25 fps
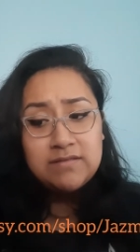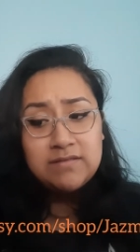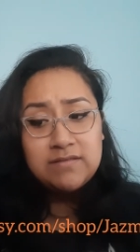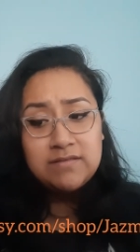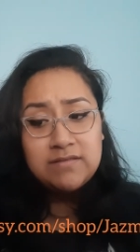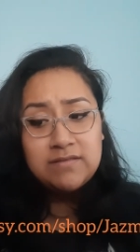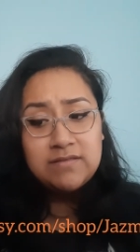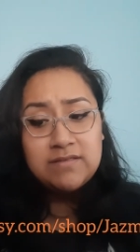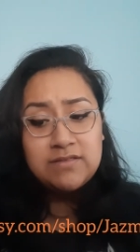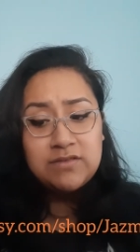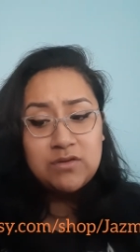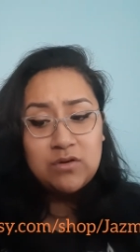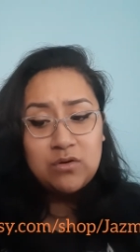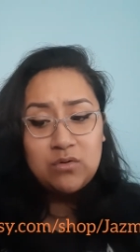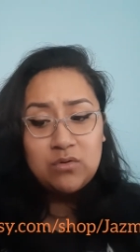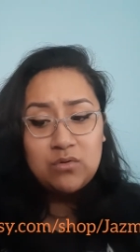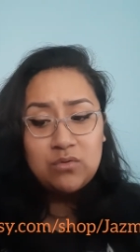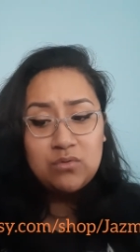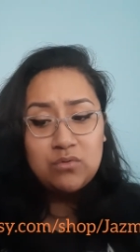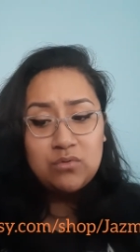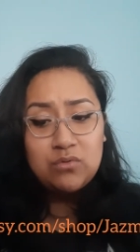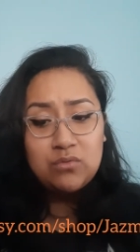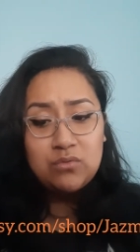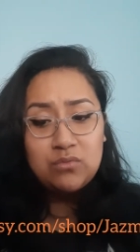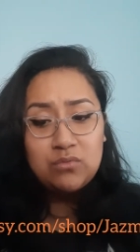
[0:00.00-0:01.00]

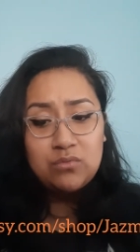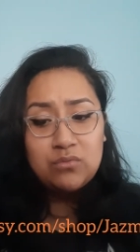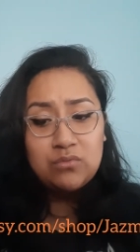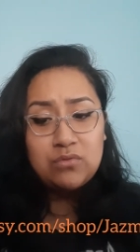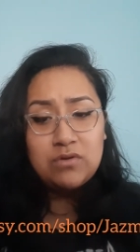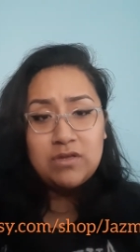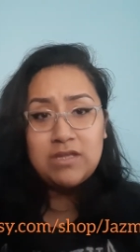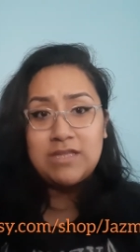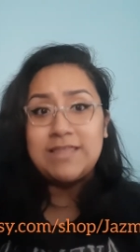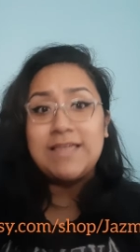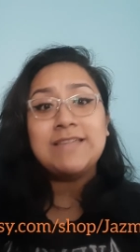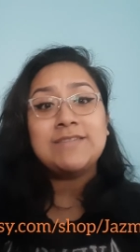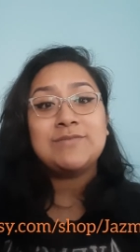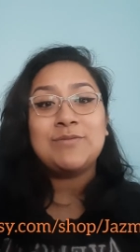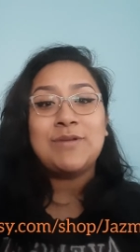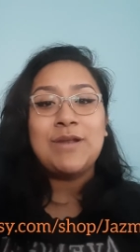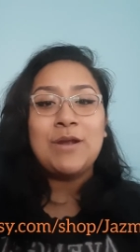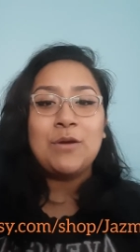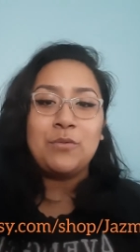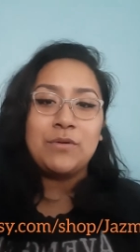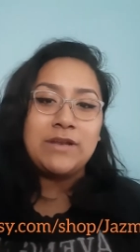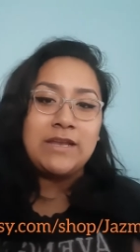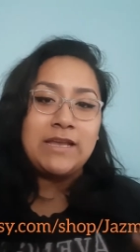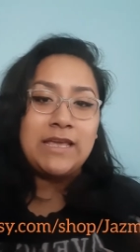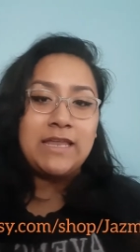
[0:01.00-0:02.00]
so that's what I
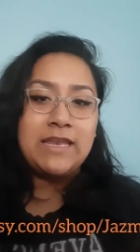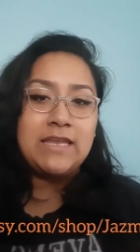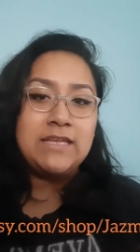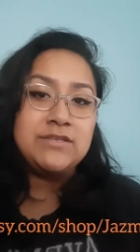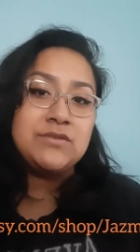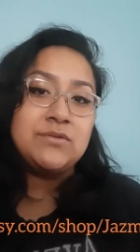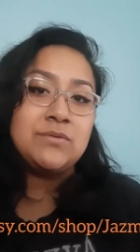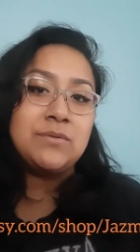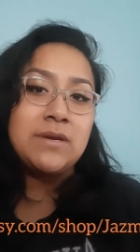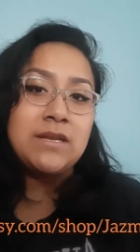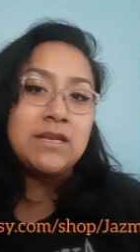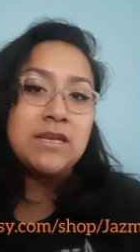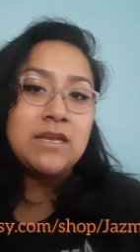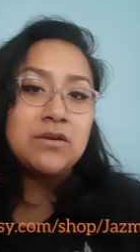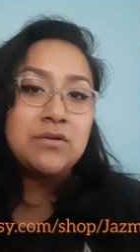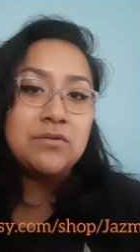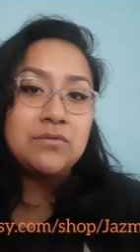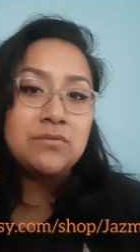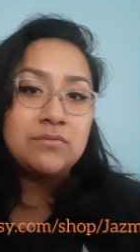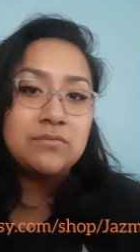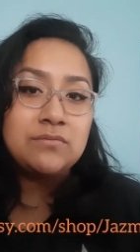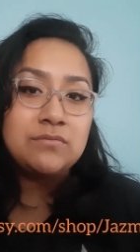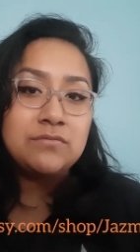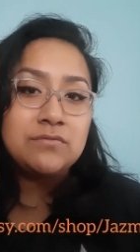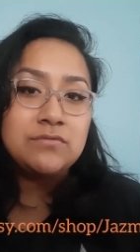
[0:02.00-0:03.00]
want to get into right now,
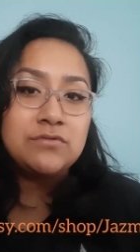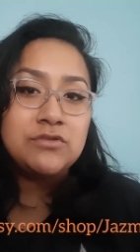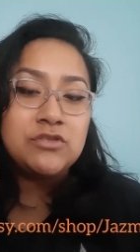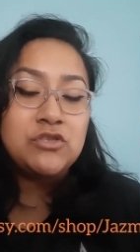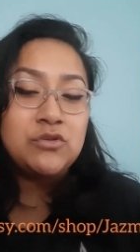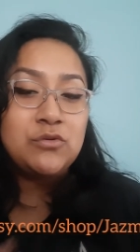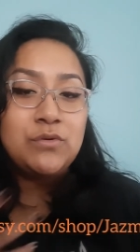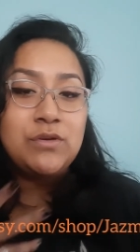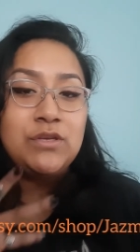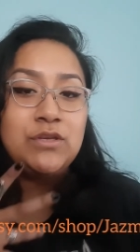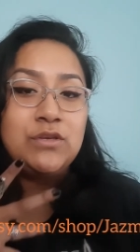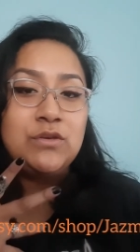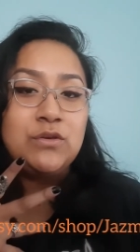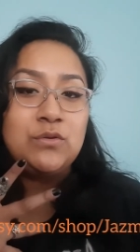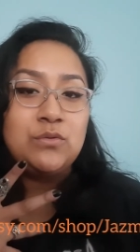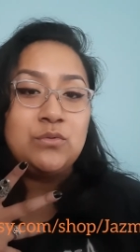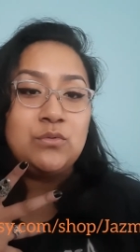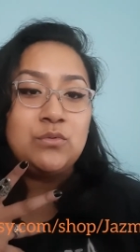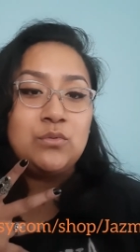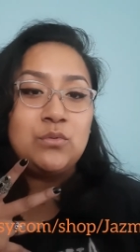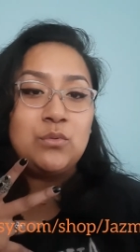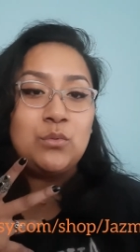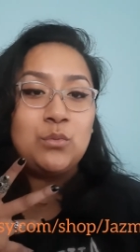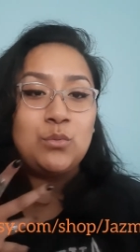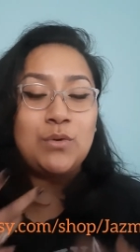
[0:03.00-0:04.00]
showing
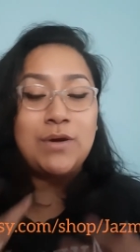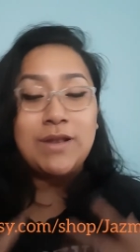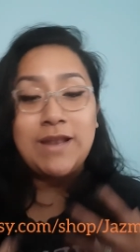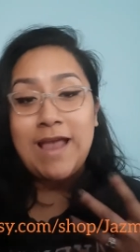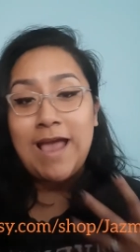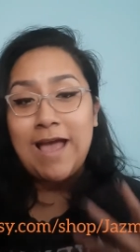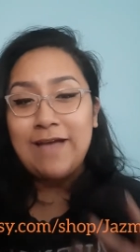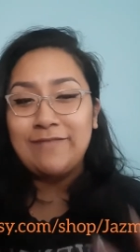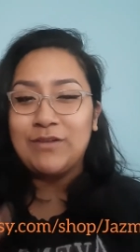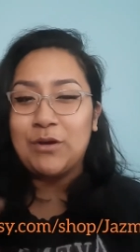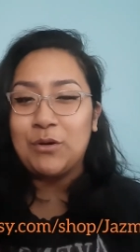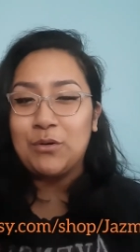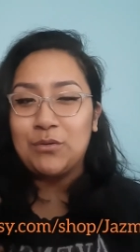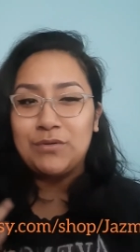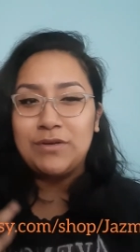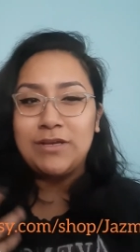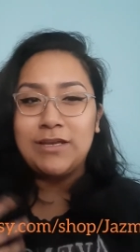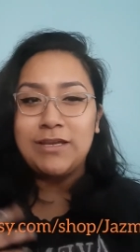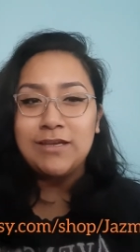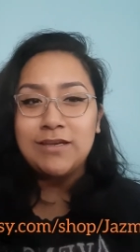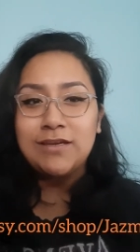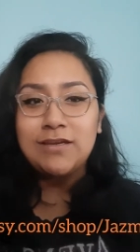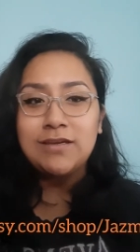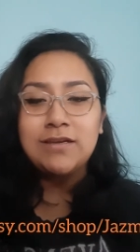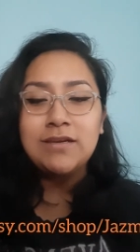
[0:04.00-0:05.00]
you what I have going
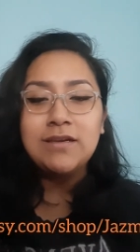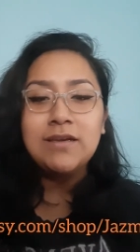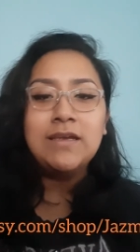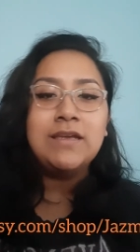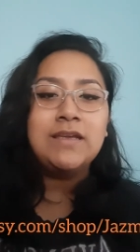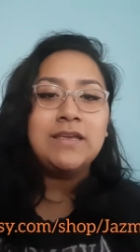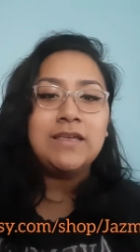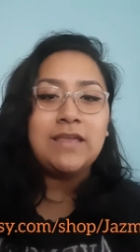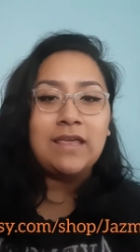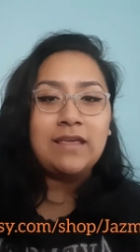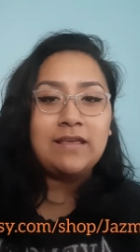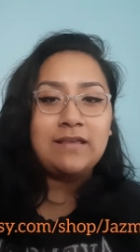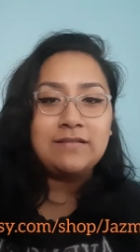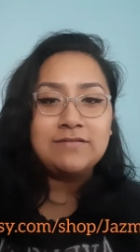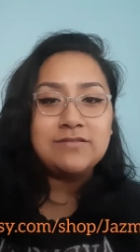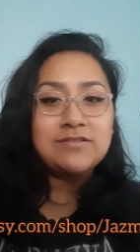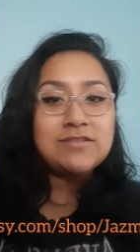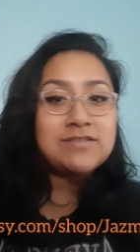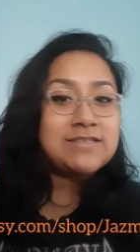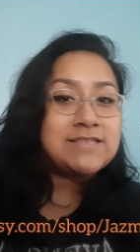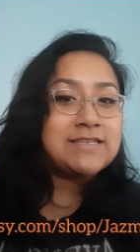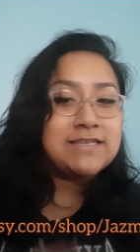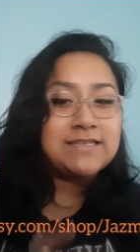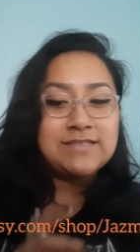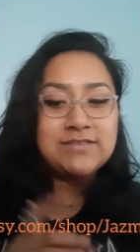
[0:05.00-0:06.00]
here,
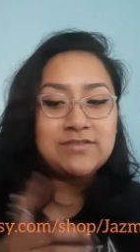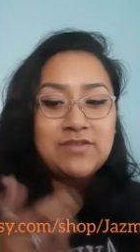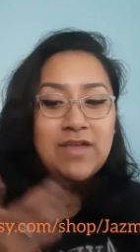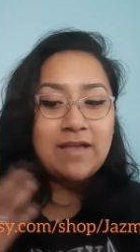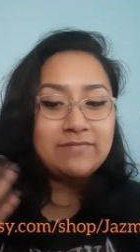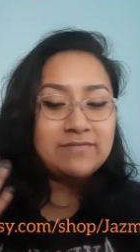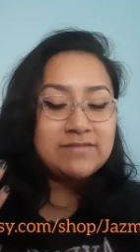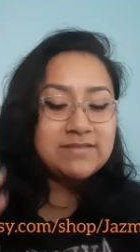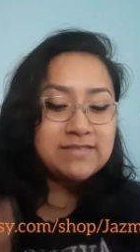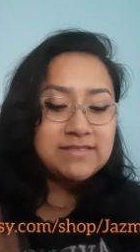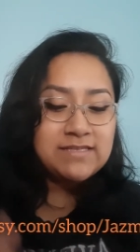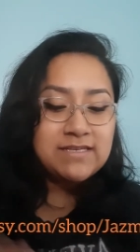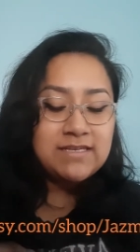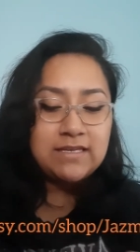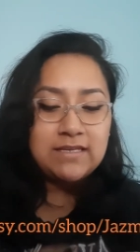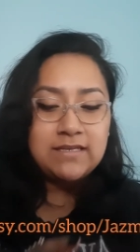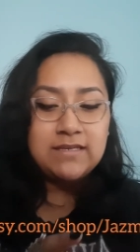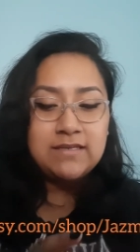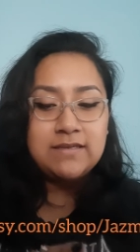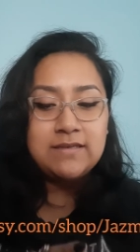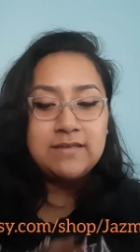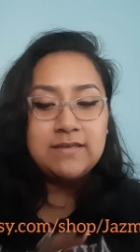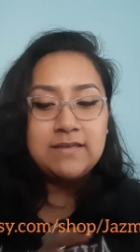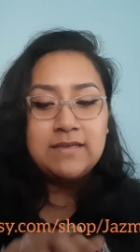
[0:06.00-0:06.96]
just in case you haven't seen it.